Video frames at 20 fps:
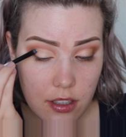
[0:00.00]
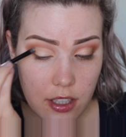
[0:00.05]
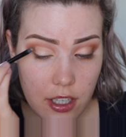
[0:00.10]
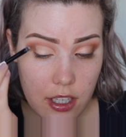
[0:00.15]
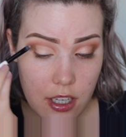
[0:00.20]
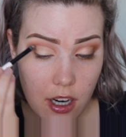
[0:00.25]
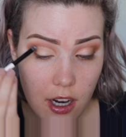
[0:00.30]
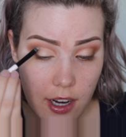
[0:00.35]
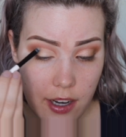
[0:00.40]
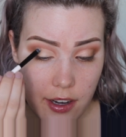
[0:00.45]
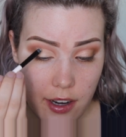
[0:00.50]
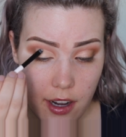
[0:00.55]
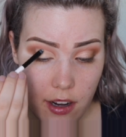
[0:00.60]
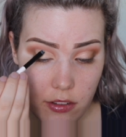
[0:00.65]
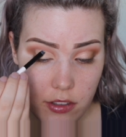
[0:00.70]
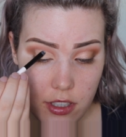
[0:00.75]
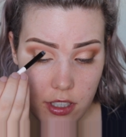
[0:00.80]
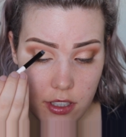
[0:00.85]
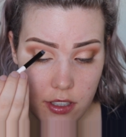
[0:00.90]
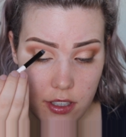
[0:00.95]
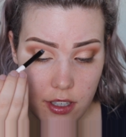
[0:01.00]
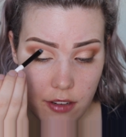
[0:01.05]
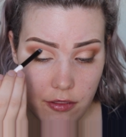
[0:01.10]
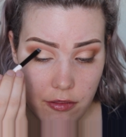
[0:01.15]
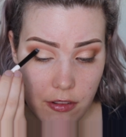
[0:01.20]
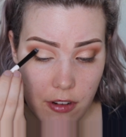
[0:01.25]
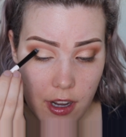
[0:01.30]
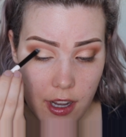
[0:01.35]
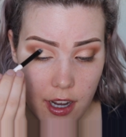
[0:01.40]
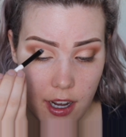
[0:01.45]
They're gone now, just
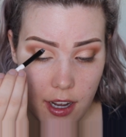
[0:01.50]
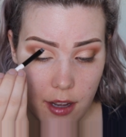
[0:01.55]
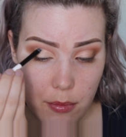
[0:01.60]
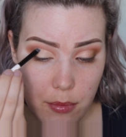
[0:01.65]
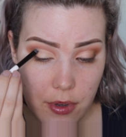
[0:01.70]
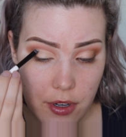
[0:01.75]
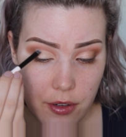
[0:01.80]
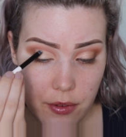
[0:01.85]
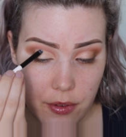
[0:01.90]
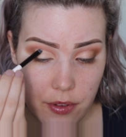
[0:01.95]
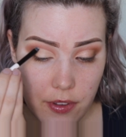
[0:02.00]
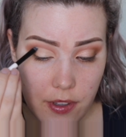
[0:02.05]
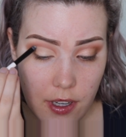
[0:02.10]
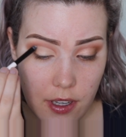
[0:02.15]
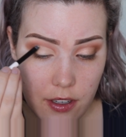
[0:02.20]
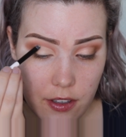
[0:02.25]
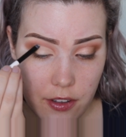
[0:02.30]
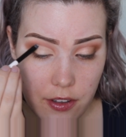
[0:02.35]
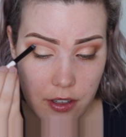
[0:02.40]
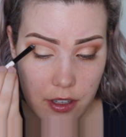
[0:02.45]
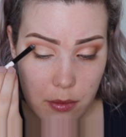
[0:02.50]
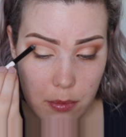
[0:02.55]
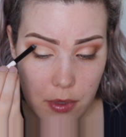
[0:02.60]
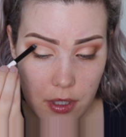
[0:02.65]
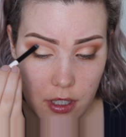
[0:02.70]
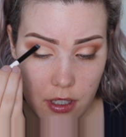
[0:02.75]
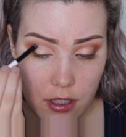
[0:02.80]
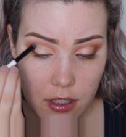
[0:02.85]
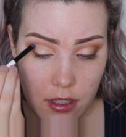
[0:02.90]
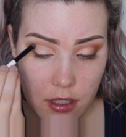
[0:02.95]
FYI, but it was kind of
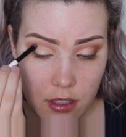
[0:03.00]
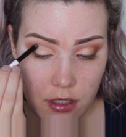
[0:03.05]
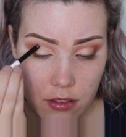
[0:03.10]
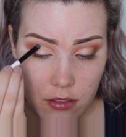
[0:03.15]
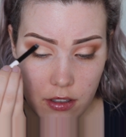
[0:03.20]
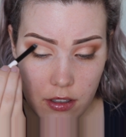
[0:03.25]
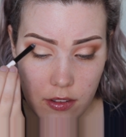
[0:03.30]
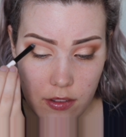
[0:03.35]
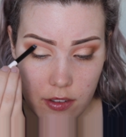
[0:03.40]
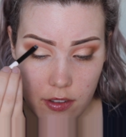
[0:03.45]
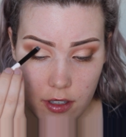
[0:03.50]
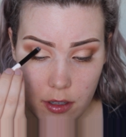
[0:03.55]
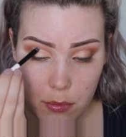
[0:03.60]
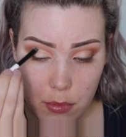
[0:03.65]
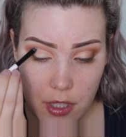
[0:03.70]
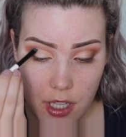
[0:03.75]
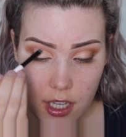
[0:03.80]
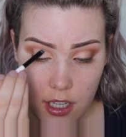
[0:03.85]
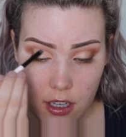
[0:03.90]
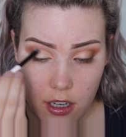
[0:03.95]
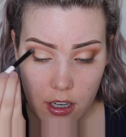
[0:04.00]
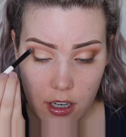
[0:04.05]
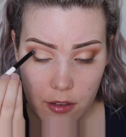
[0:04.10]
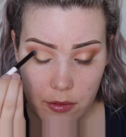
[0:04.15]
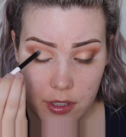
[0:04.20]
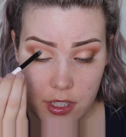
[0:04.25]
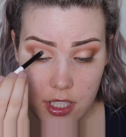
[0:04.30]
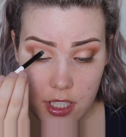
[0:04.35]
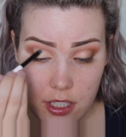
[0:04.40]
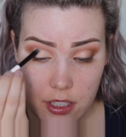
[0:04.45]
creepy. I don't know, it was like a black car
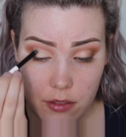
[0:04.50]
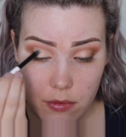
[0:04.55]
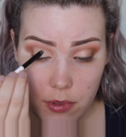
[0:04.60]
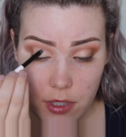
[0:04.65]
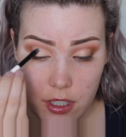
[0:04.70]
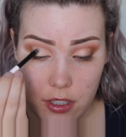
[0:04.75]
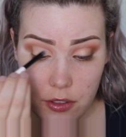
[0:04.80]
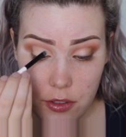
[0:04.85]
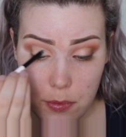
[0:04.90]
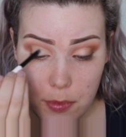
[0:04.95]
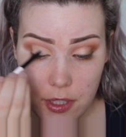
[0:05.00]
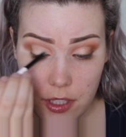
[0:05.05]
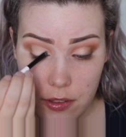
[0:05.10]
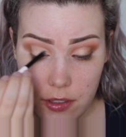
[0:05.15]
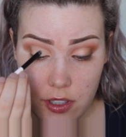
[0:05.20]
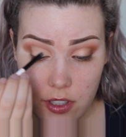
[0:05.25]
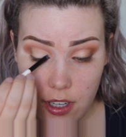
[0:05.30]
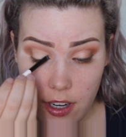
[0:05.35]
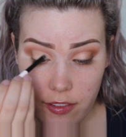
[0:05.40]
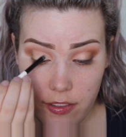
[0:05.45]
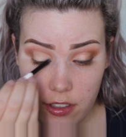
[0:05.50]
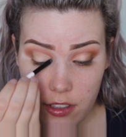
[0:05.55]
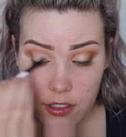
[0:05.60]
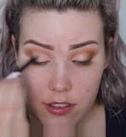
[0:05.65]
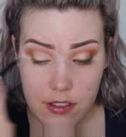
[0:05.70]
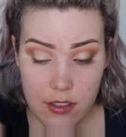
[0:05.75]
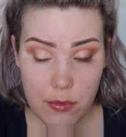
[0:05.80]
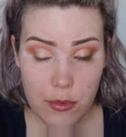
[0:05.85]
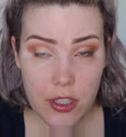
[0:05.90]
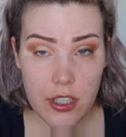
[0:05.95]
with tinted windows, but there was
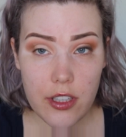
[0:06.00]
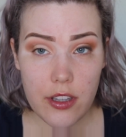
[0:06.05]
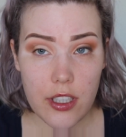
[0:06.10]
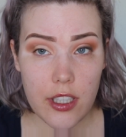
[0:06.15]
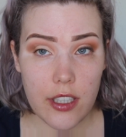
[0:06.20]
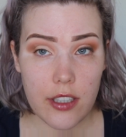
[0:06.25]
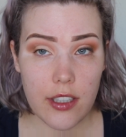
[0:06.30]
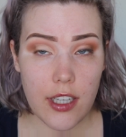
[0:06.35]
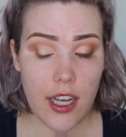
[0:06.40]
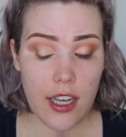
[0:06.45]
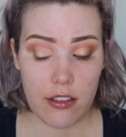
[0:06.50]
definitely someone in there.